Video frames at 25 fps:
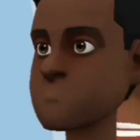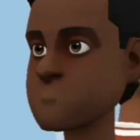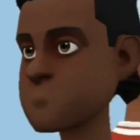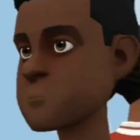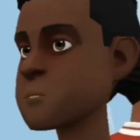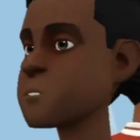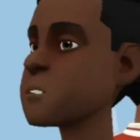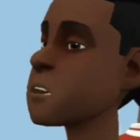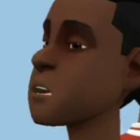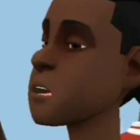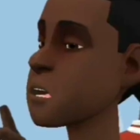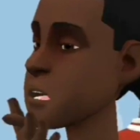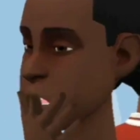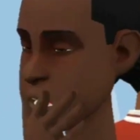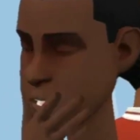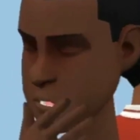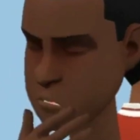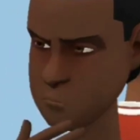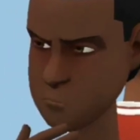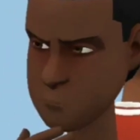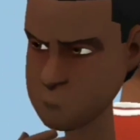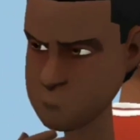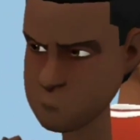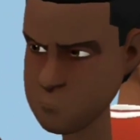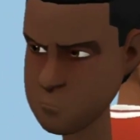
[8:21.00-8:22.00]
I still
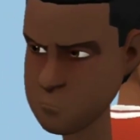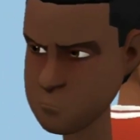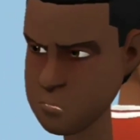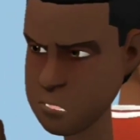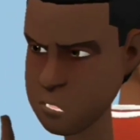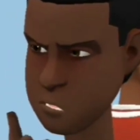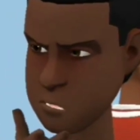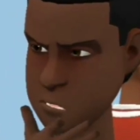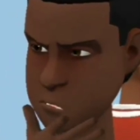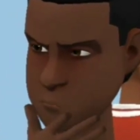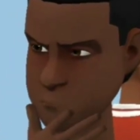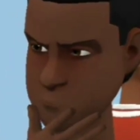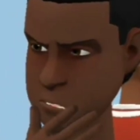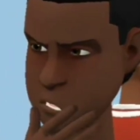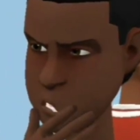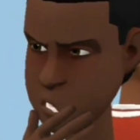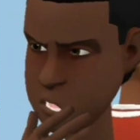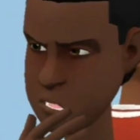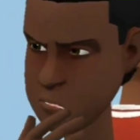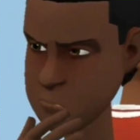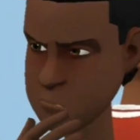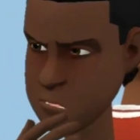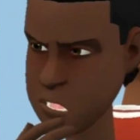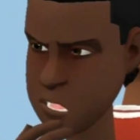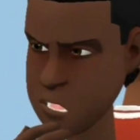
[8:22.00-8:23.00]
don't understand the
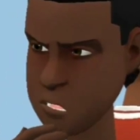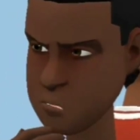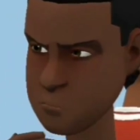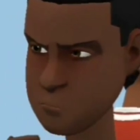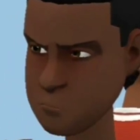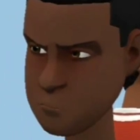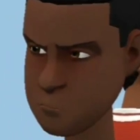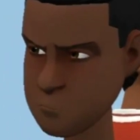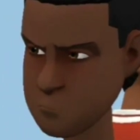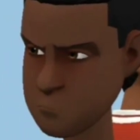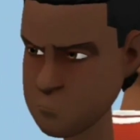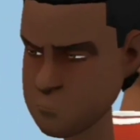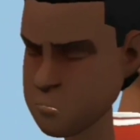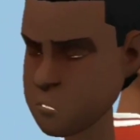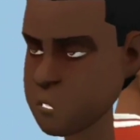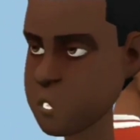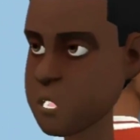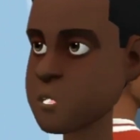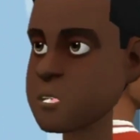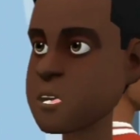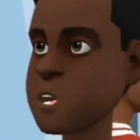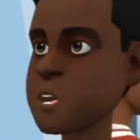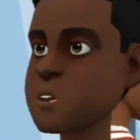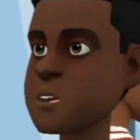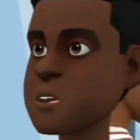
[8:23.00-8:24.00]
clue. Uh,
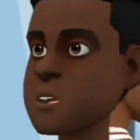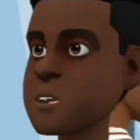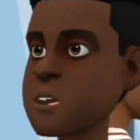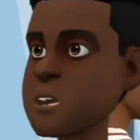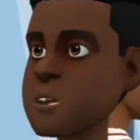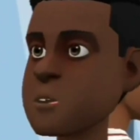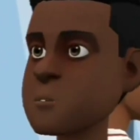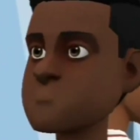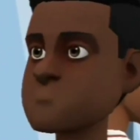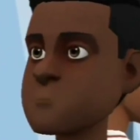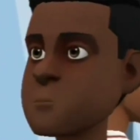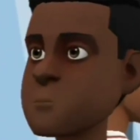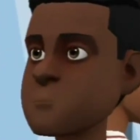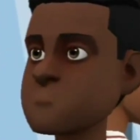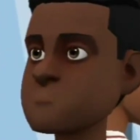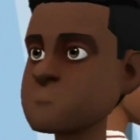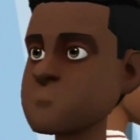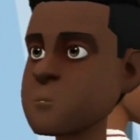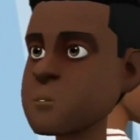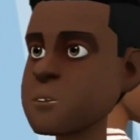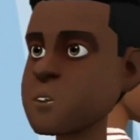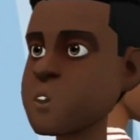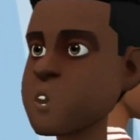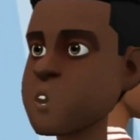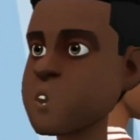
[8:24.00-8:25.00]
what could it be?
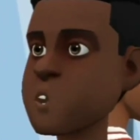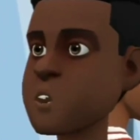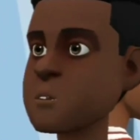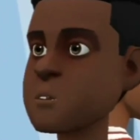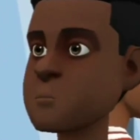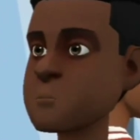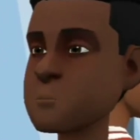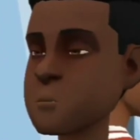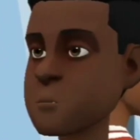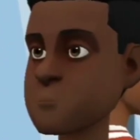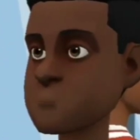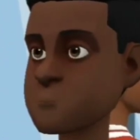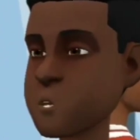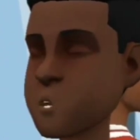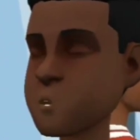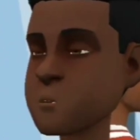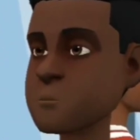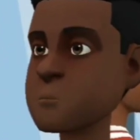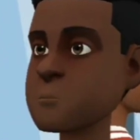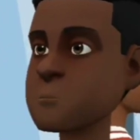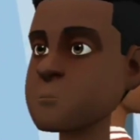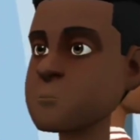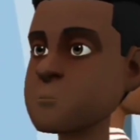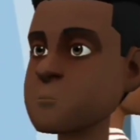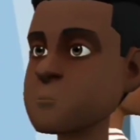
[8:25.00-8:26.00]
Why would it be in the
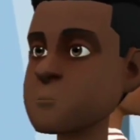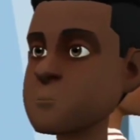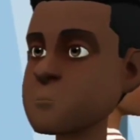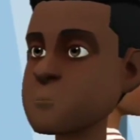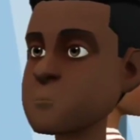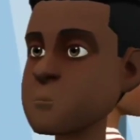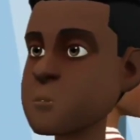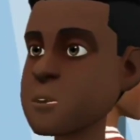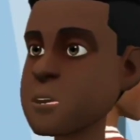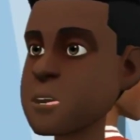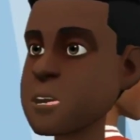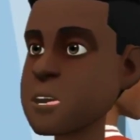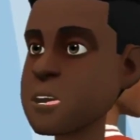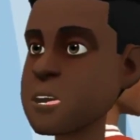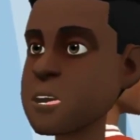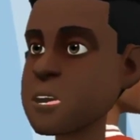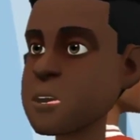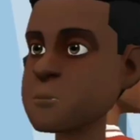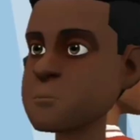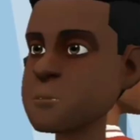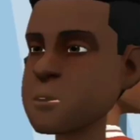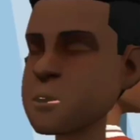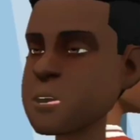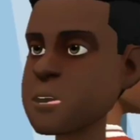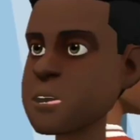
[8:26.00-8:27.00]
toilet? I still don't
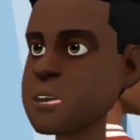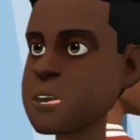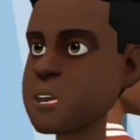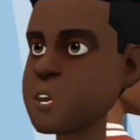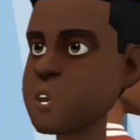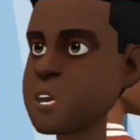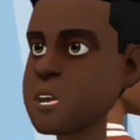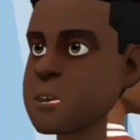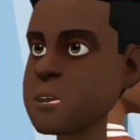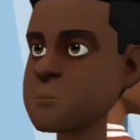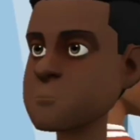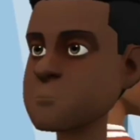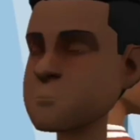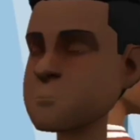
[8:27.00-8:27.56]
get the riddle.